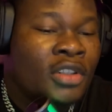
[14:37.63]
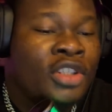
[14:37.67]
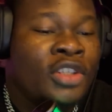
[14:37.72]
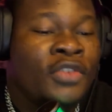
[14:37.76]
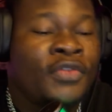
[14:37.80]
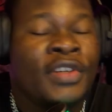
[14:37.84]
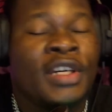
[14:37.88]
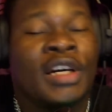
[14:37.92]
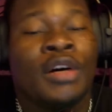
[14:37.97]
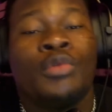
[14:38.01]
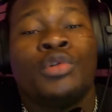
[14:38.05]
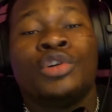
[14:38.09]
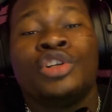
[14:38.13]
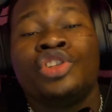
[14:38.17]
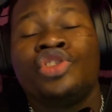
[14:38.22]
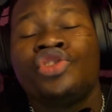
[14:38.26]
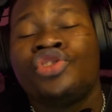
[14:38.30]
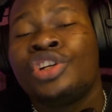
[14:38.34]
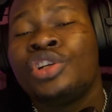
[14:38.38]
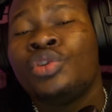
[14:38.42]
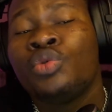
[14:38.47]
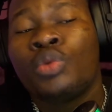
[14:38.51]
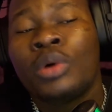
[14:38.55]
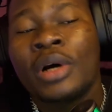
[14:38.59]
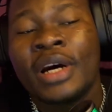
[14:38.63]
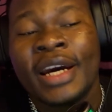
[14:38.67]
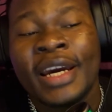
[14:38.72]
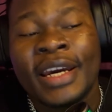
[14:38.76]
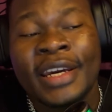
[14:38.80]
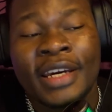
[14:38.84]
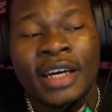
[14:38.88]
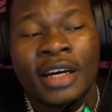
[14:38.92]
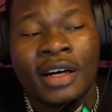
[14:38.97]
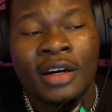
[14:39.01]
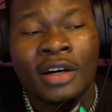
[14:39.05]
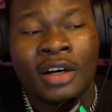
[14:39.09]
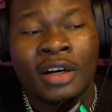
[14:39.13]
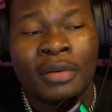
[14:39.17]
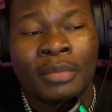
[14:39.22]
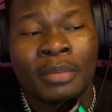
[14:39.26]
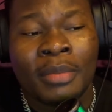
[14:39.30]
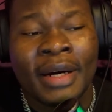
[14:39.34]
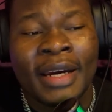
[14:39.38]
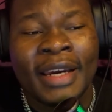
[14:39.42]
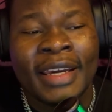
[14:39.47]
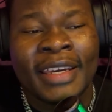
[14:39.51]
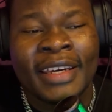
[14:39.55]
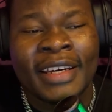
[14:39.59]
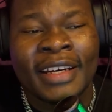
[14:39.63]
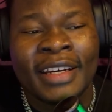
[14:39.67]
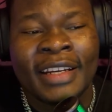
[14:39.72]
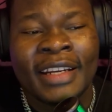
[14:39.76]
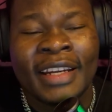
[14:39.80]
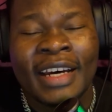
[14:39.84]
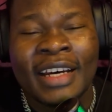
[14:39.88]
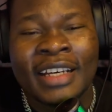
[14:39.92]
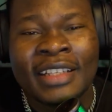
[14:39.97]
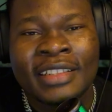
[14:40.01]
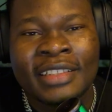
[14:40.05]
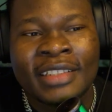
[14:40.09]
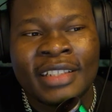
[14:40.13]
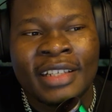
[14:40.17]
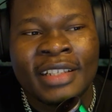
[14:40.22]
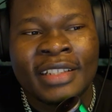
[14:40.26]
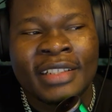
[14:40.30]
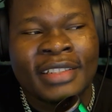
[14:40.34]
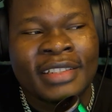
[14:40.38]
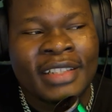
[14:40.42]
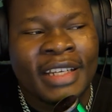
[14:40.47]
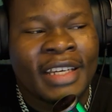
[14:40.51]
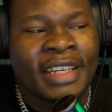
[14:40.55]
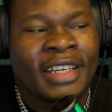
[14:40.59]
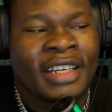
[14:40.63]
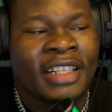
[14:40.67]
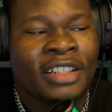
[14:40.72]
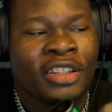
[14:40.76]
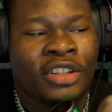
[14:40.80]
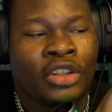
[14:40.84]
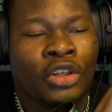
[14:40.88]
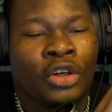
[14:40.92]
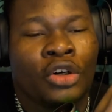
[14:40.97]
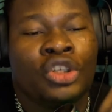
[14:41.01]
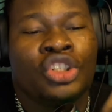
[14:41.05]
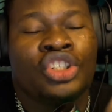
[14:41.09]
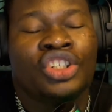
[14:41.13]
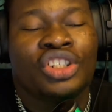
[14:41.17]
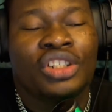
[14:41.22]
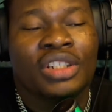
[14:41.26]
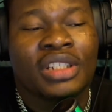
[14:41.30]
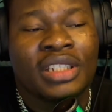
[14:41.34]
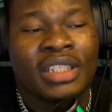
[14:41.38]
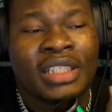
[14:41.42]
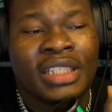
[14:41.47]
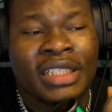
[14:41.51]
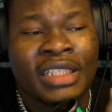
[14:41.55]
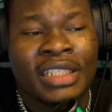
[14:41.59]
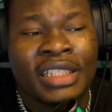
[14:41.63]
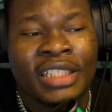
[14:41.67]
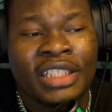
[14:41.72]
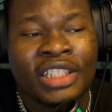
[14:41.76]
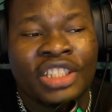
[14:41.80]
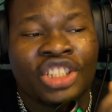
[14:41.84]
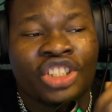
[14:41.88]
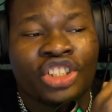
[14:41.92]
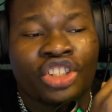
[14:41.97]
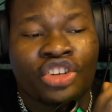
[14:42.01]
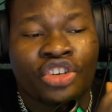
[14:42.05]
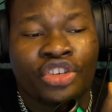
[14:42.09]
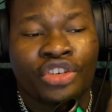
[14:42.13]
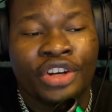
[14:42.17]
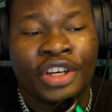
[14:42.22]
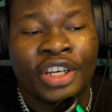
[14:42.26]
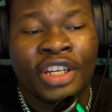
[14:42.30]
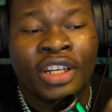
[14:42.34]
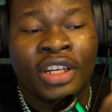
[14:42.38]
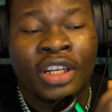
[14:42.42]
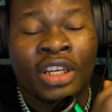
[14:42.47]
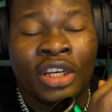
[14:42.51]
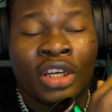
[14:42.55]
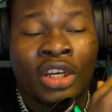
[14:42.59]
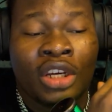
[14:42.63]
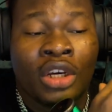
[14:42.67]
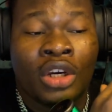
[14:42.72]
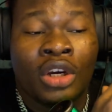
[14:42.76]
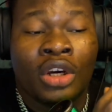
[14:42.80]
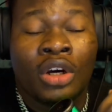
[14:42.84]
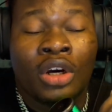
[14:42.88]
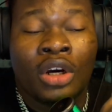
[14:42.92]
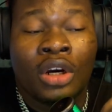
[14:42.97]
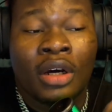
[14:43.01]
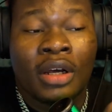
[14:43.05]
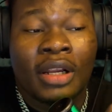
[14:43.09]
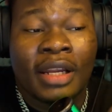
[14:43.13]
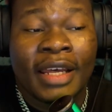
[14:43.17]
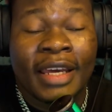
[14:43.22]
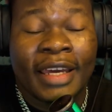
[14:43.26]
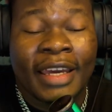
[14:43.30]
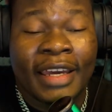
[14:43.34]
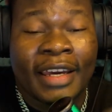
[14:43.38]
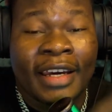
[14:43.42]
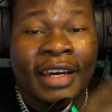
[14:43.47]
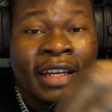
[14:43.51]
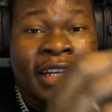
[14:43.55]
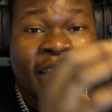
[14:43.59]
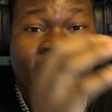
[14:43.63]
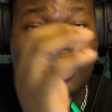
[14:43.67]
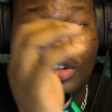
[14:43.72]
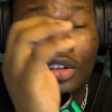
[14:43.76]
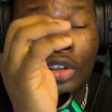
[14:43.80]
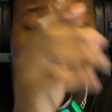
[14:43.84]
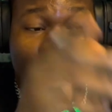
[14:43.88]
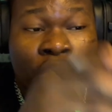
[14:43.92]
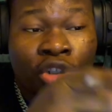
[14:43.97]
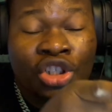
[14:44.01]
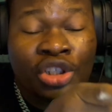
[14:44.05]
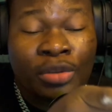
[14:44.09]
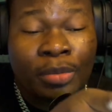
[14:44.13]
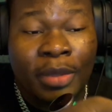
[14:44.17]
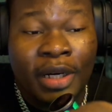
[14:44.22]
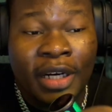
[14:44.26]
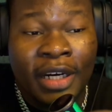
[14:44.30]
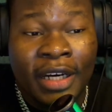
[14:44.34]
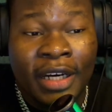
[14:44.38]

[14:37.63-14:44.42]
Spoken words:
If you are wondering why I can touch the screen, like I can touch it